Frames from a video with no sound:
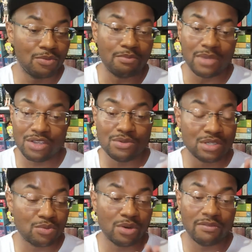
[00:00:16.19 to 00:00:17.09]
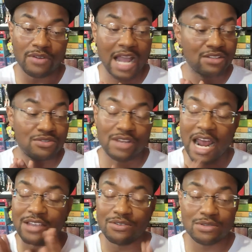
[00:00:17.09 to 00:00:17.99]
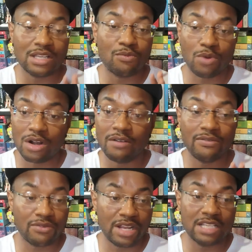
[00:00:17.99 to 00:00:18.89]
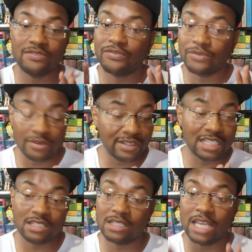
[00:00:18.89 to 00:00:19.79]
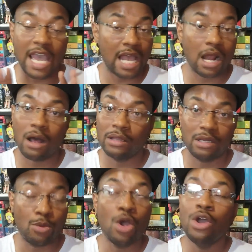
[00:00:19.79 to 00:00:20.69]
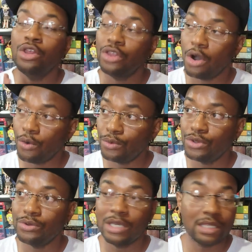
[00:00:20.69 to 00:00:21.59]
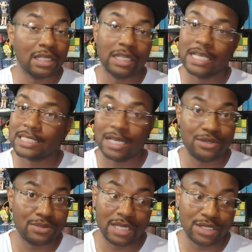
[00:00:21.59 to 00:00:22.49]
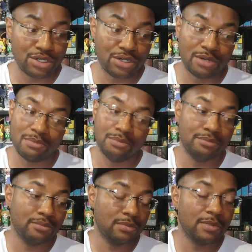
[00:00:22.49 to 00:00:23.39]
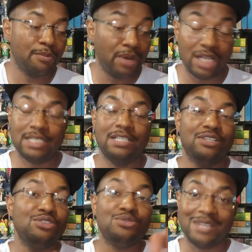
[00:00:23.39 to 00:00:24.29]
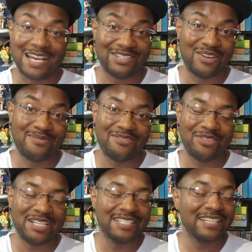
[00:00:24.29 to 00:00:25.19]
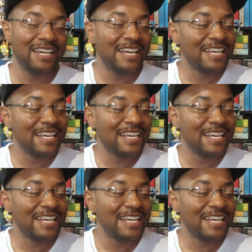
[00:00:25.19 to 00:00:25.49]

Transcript: Me using the word friend I do not use that word friends frivolously at all anymore. The older you get, the less I use that term. Mm -mm. But you guys are my friends.